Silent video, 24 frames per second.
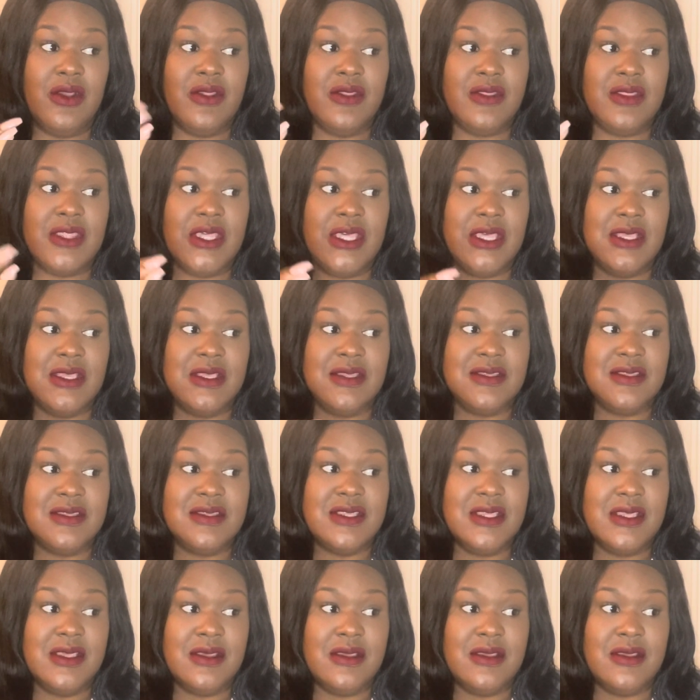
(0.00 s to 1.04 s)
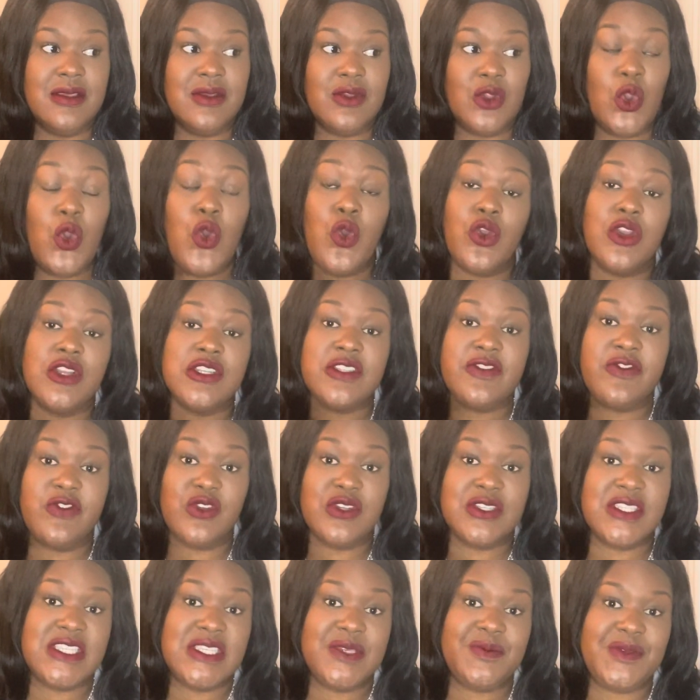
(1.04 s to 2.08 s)
the course for
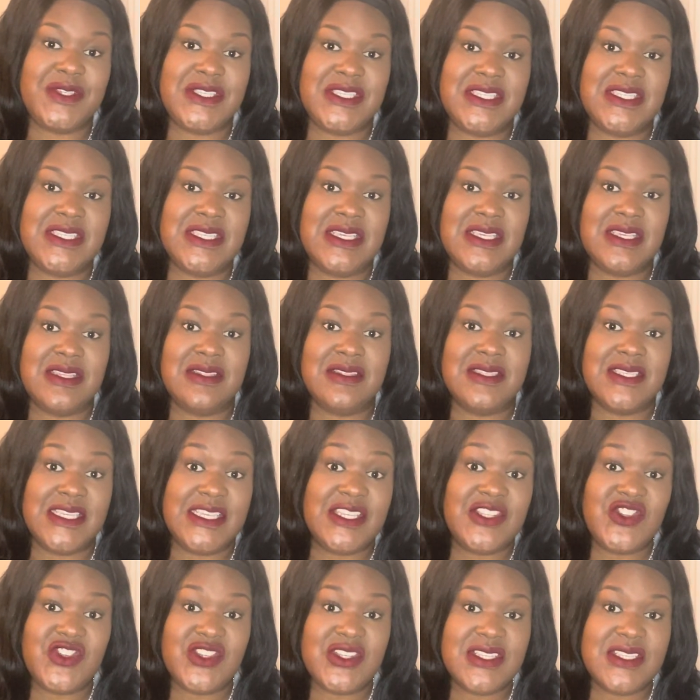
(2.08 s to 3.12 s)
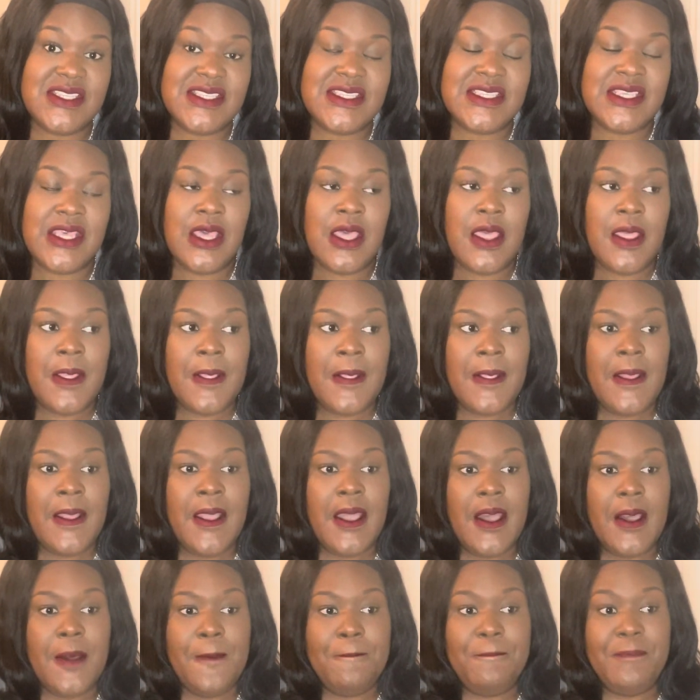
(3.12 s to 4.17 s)
CPC teaches,
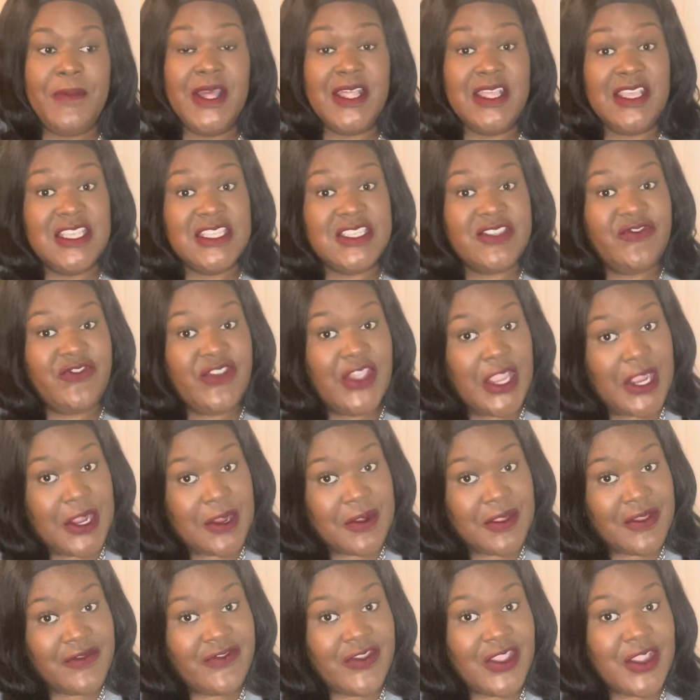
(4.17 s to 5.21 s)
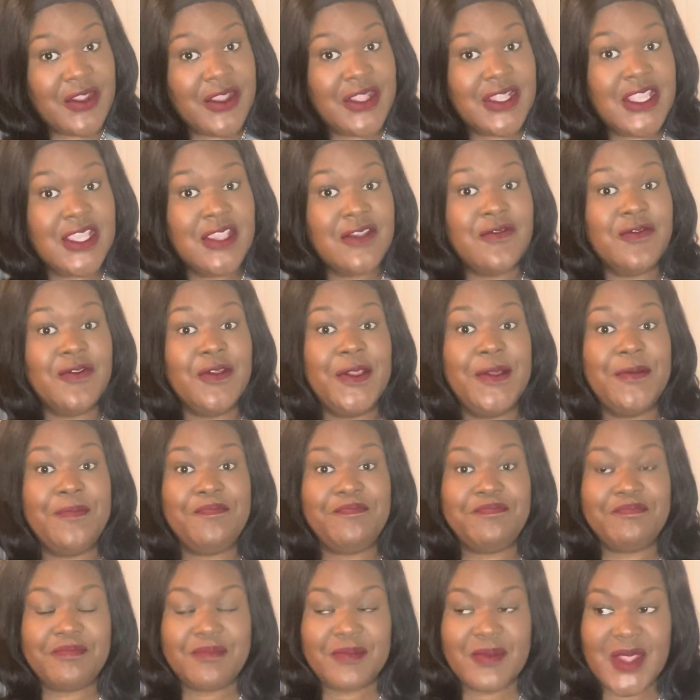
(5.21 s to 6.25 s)
but it's very, very different.
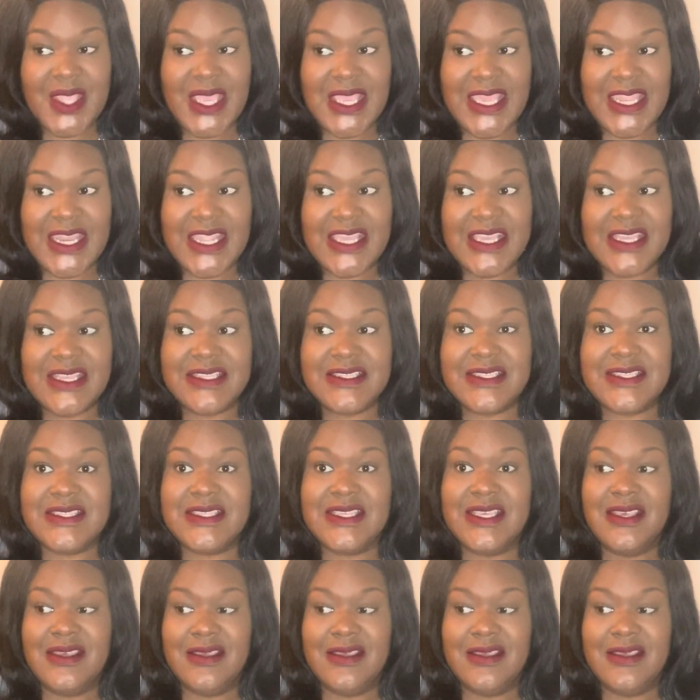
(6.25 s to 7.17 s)
It is.